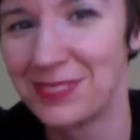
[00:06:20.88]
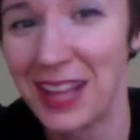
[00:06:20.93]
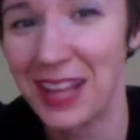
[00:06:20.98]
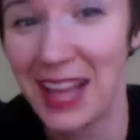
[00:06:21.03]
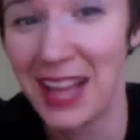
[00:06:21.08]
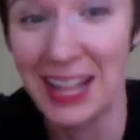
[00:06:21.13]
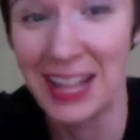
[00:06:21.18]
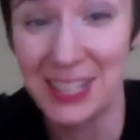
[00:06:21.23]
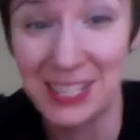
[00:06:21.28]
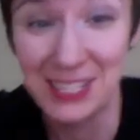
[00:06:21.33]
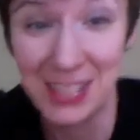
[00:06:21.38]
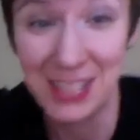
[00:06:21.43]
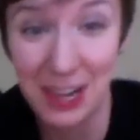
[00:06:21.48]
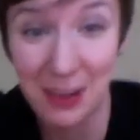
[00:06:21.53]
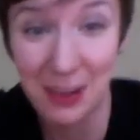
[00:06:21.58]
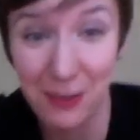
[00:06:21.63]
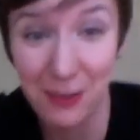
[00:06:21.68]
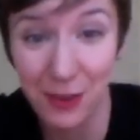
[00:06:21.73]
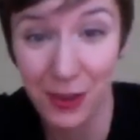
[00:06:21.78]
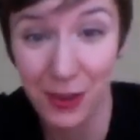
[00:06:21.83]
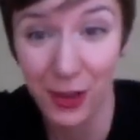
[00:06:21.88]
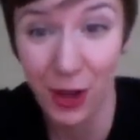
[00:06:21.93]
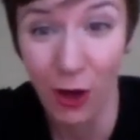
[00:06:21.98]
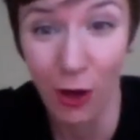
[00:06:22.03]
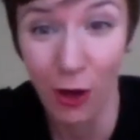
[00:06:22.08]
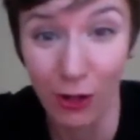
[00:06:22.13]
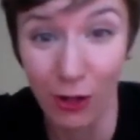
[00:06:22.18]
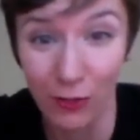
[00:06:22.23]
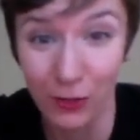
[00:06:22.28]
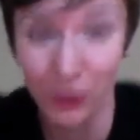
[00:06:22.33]
Instead of
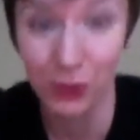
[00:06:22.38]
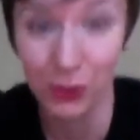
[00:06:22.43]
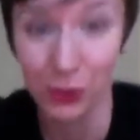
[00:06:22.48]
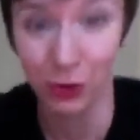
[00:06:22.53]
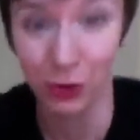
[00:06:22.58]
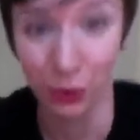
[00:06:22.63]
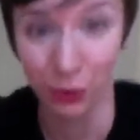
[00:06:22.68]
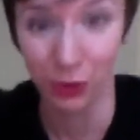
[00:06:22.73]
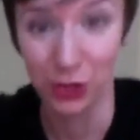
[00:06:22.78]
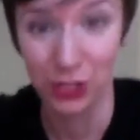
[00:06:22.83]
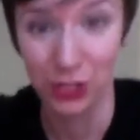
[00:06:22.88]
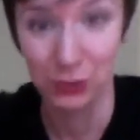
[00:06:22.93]
all of your internal organs